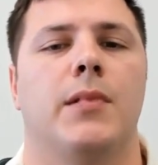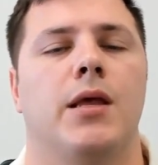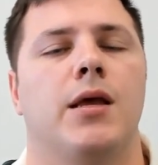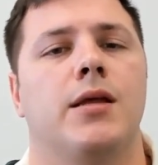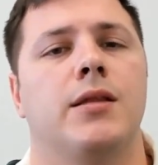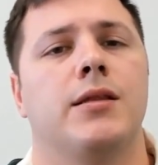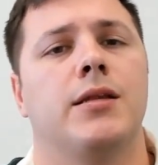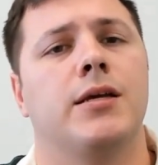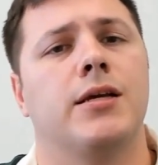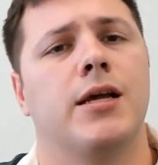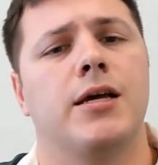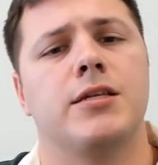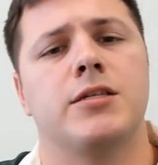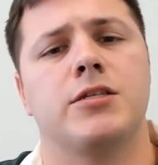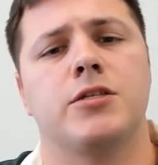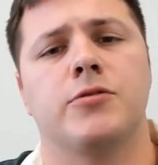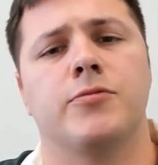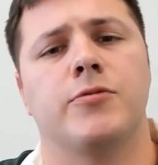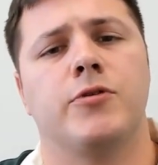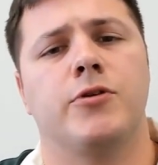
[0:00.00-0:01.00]
The
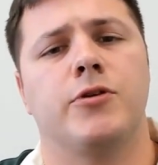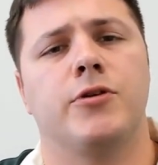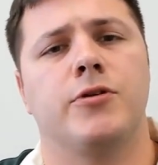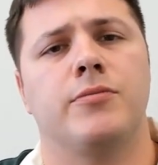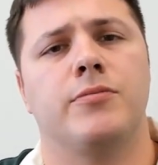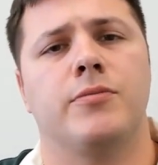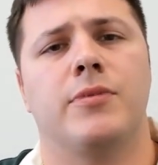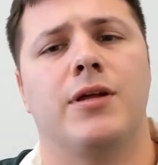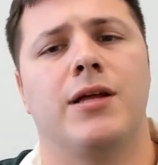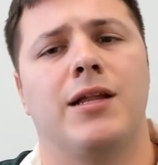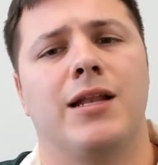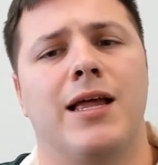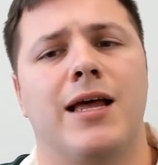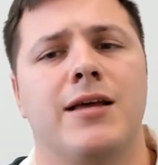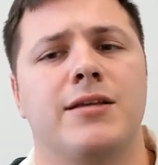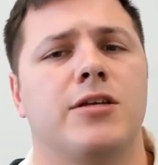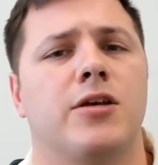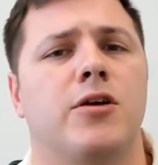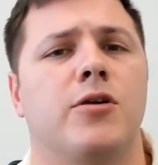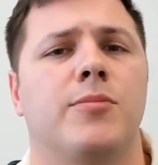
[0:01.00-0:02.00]
Augusta Rule
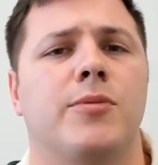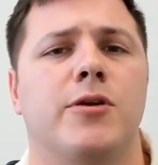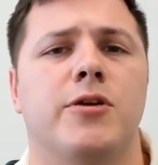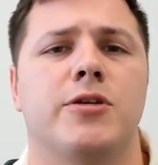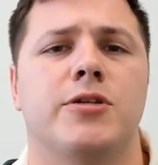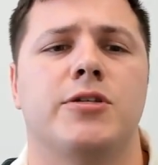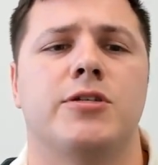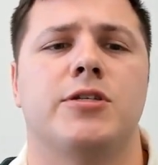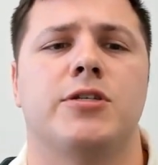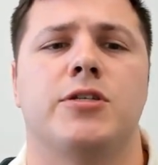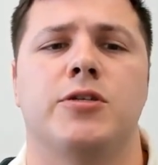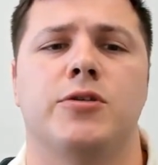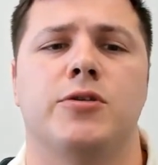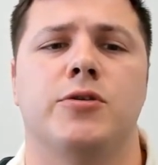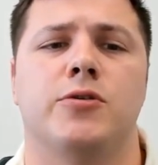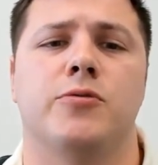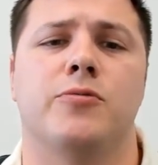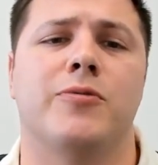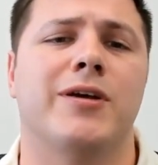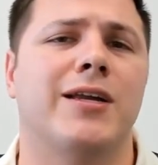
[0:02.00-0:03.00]
allows homeowners
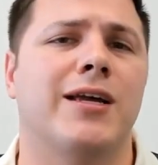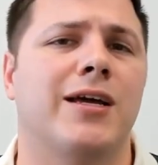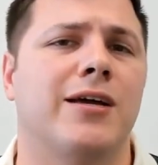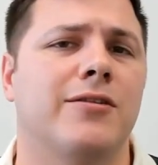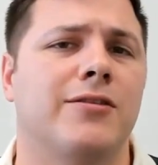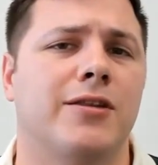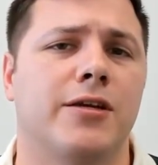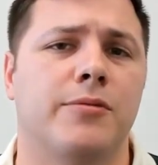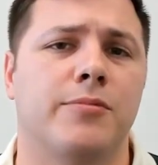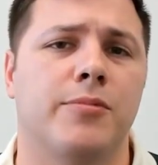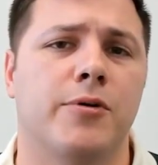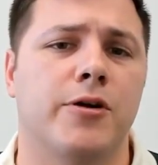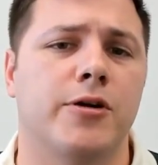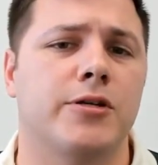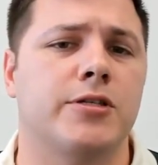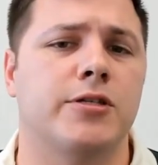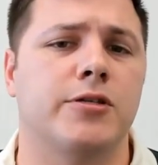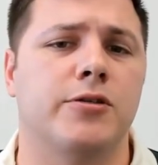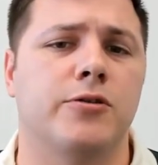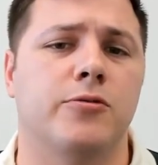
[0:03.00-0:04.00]
to rent out their
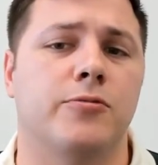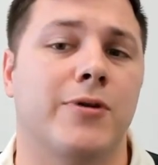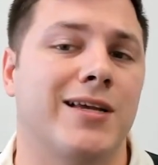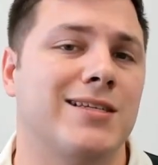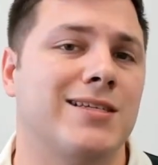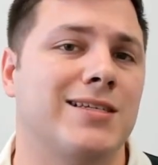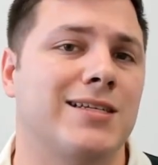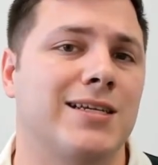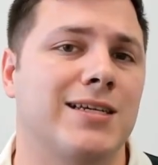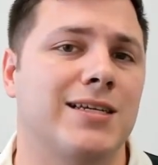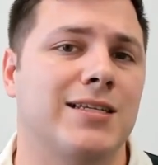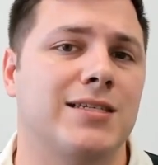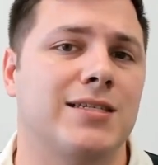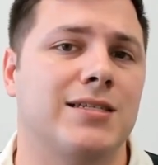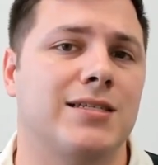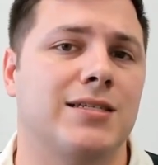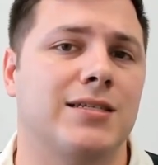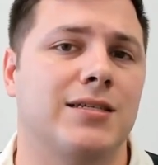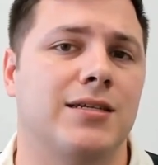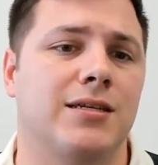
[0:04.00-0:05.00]
personal
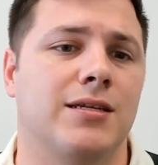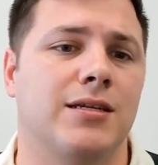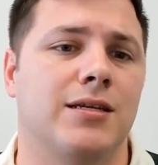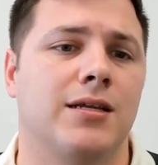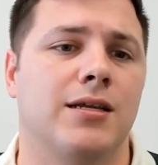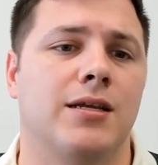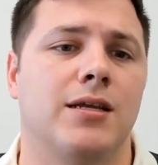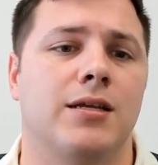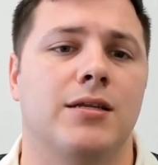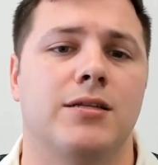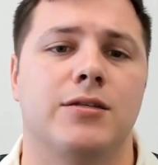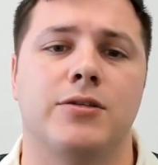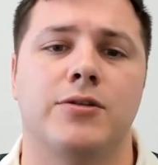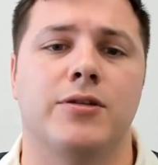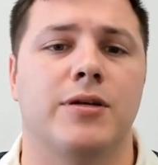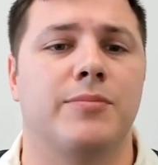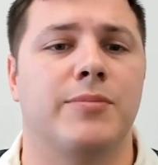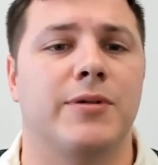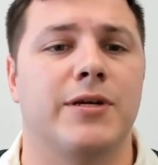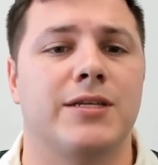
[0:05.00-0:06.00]
residence to
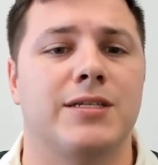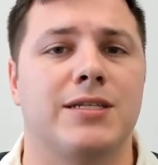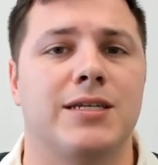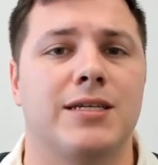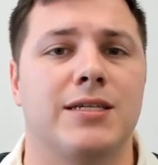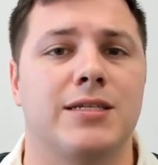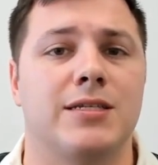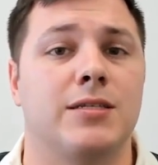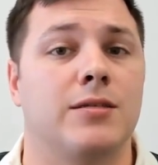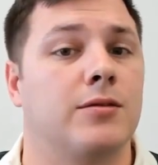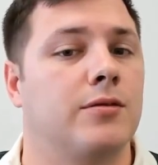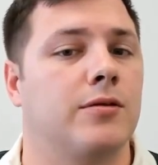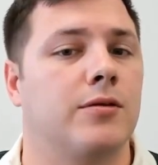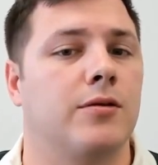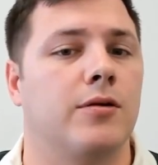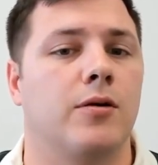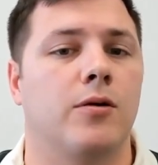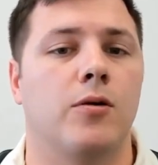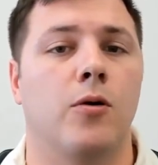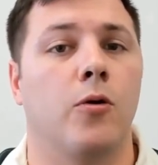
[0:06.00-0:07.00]
their business
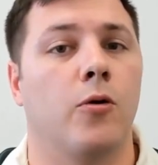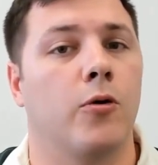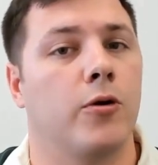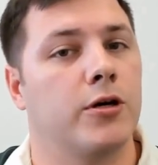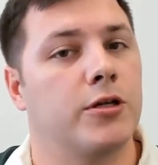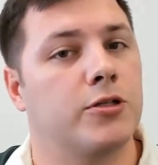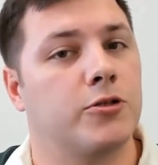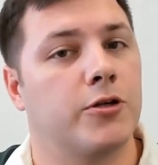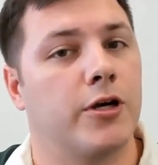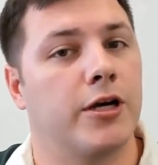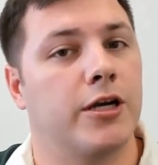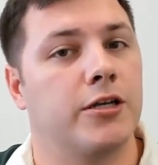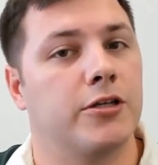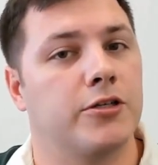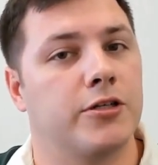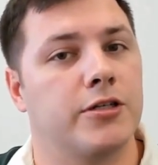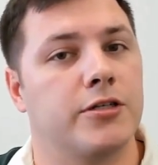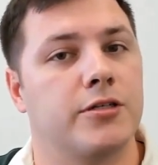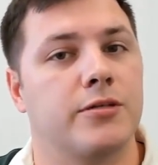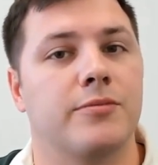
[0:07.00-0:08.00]
or to
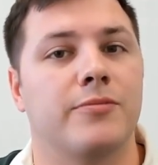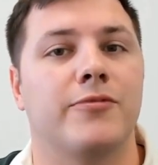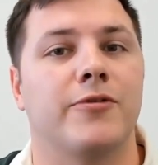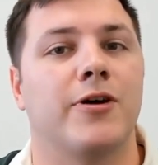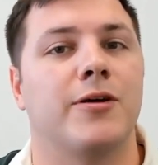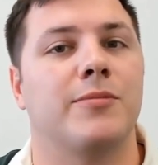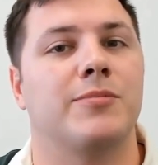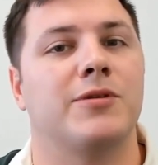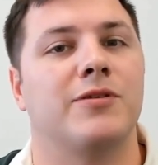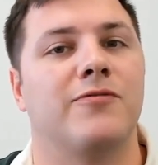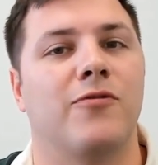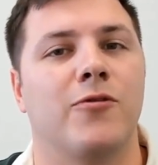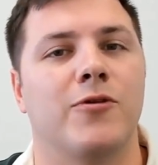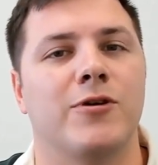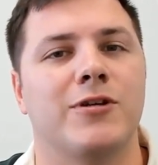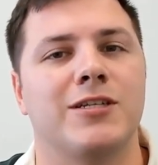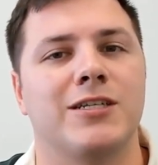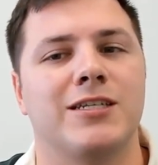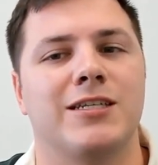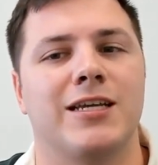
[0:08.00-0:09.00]
strangers for up to
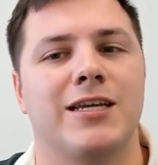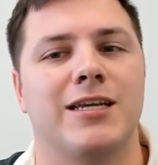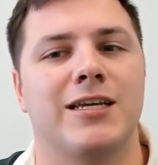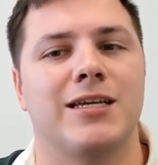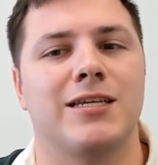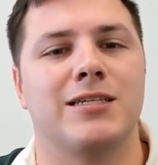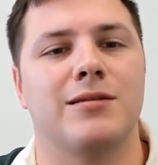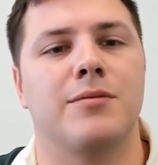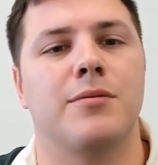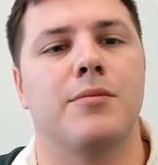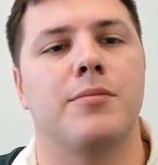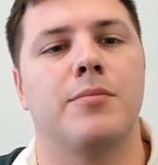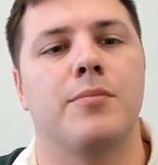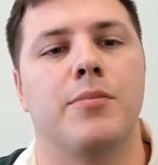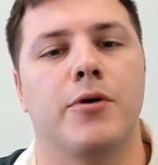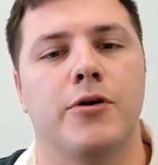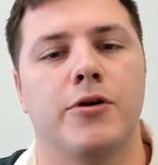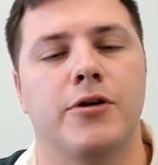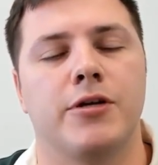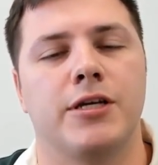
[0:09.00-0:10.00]
14 days
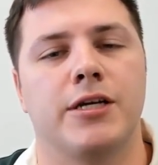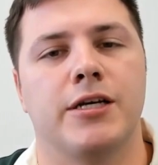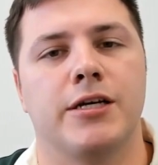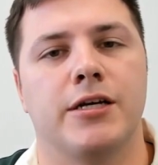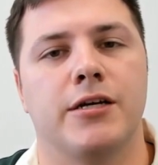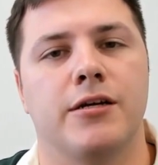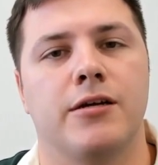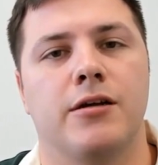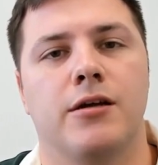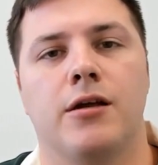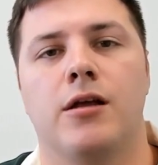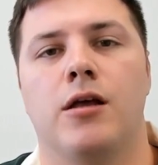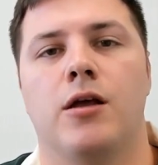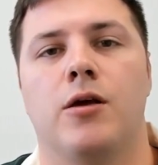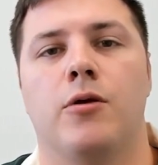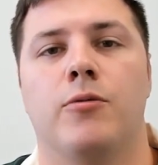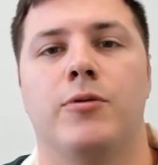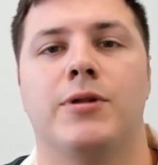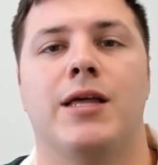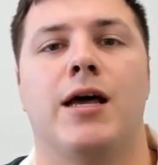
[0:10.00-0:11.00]
per year
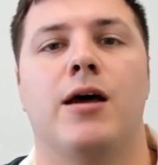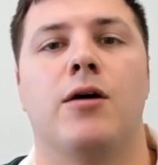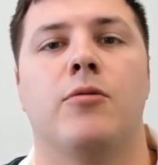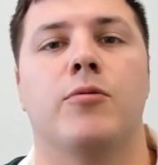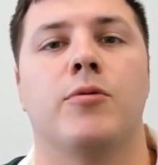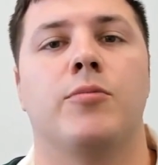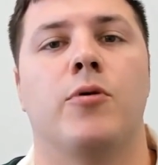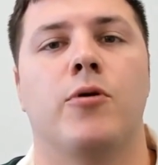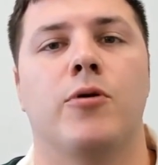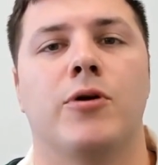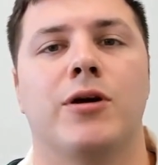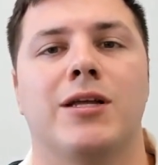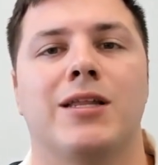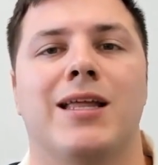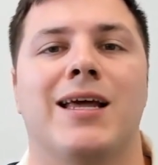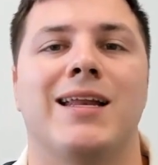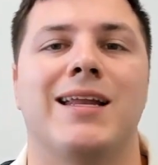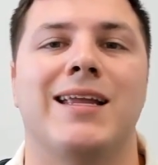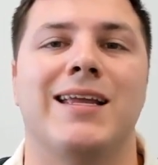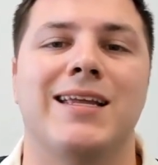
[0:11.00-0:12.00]
without reporting
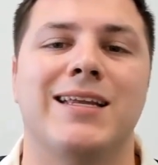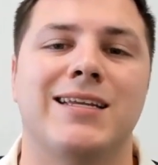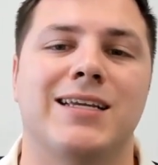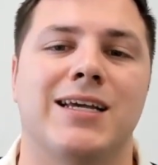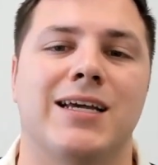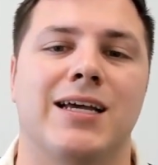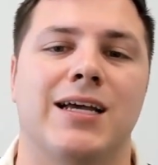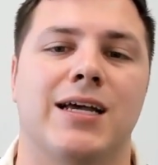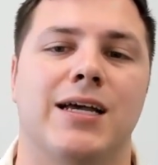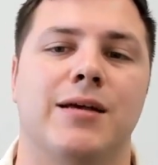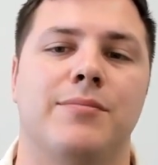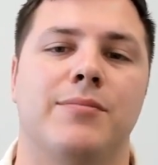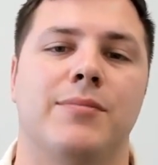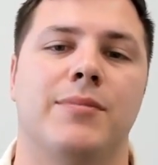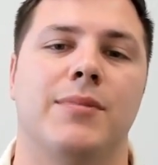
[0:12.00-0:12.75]
that income.